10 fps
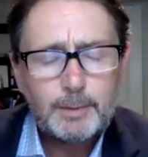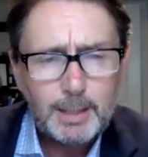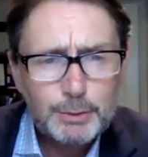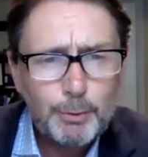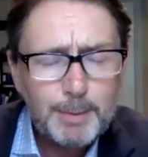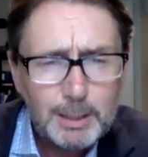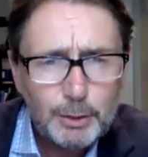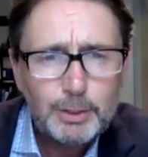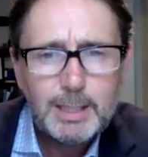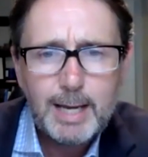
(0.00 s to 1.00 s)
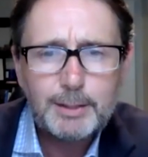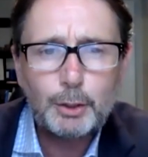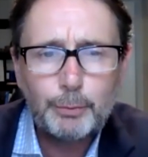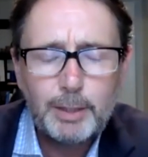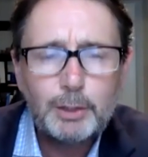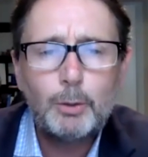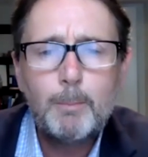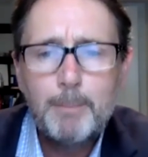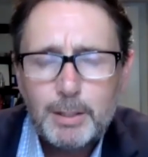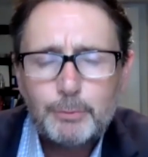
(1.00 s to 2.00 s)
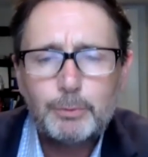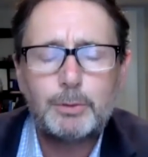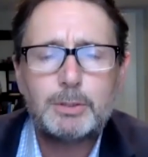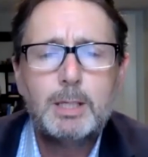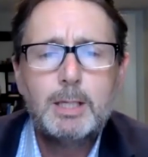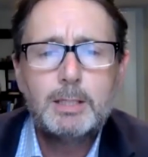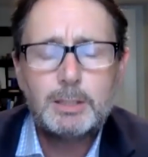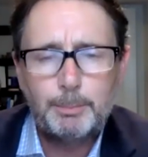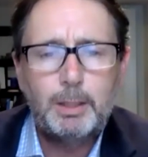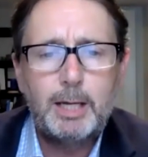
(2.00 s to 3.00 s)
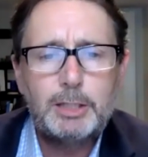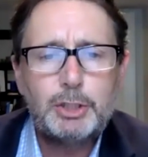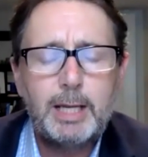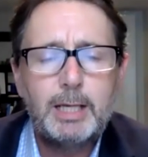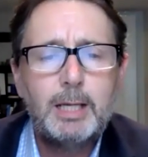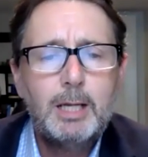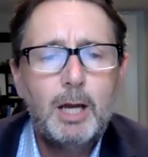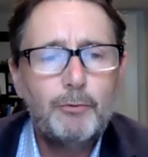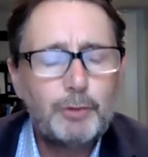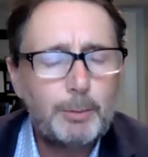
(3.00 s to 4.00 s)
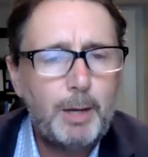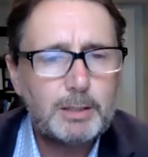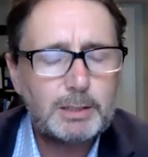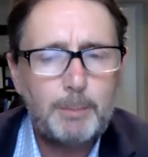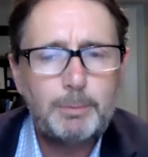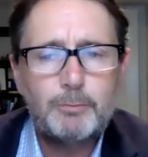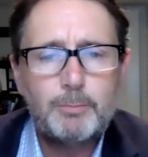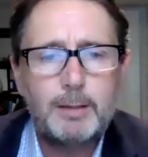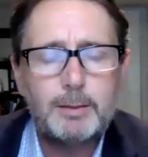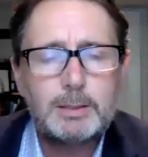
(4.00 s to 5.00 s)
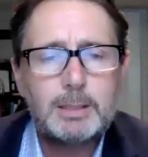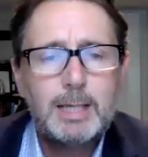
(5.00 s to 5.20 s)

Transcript: is we've been looking at the critical minerals supply chain over the past couple of months.